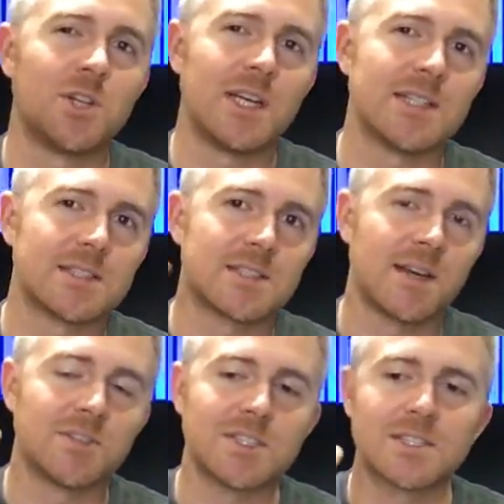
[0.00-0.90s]
hit
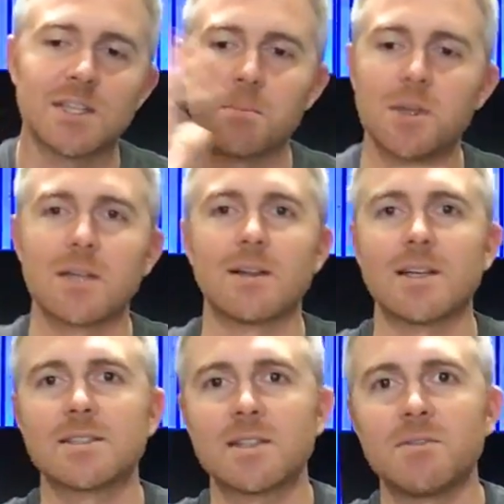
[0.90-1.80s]
seven something,
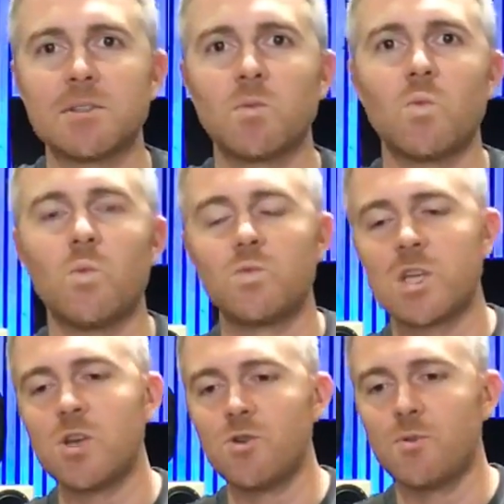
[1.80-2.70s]
like seven
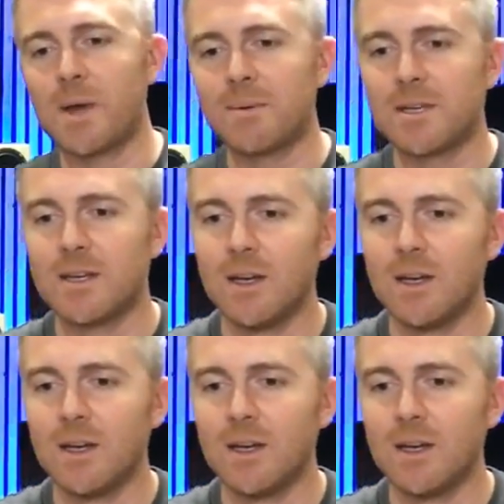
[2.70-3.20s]
two maybe,